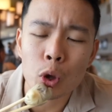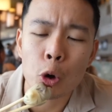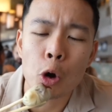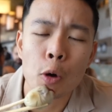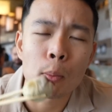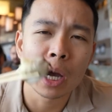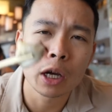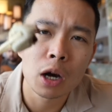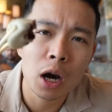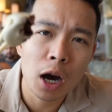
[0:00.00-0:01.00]
Oh my
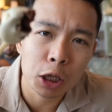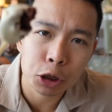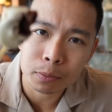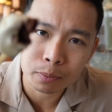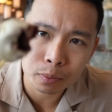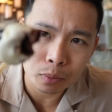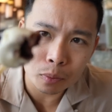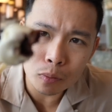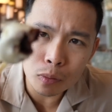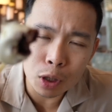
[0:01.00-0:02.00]
gosh.
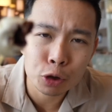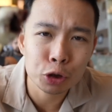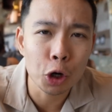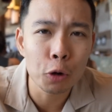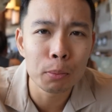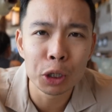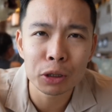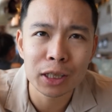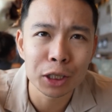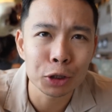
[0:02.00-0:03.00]
So
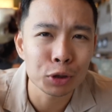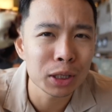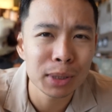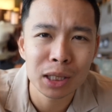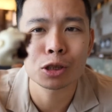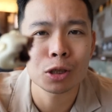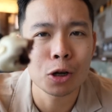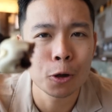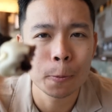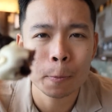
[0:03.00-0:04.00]
milky and creamy,
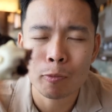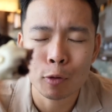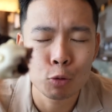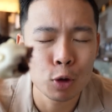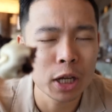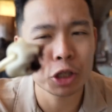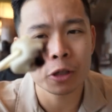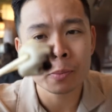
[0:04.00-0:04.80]
so rich.